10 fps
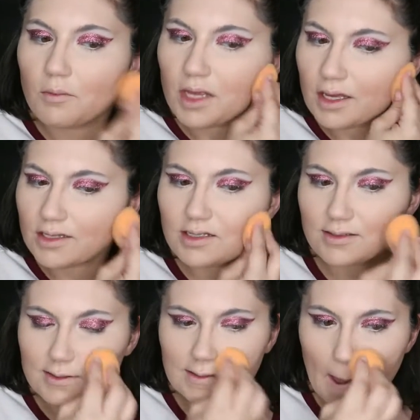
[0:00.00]
because
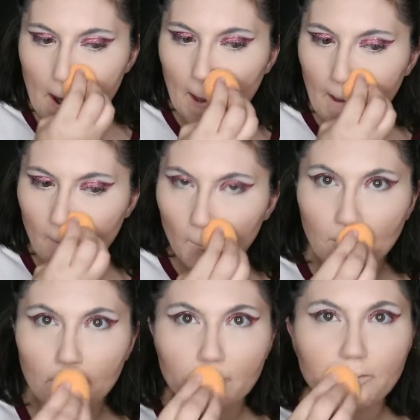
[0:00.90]
it's like
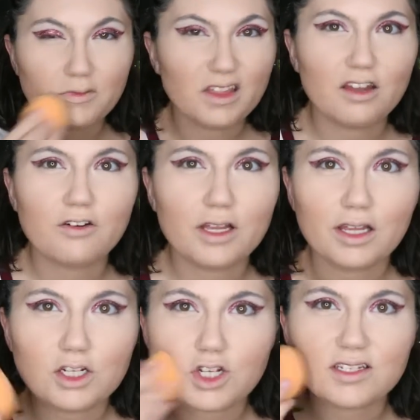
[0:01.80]

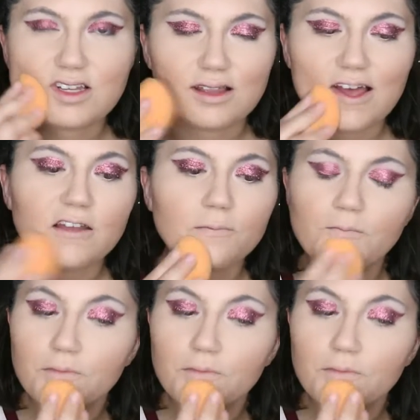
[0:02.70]
literally just a light.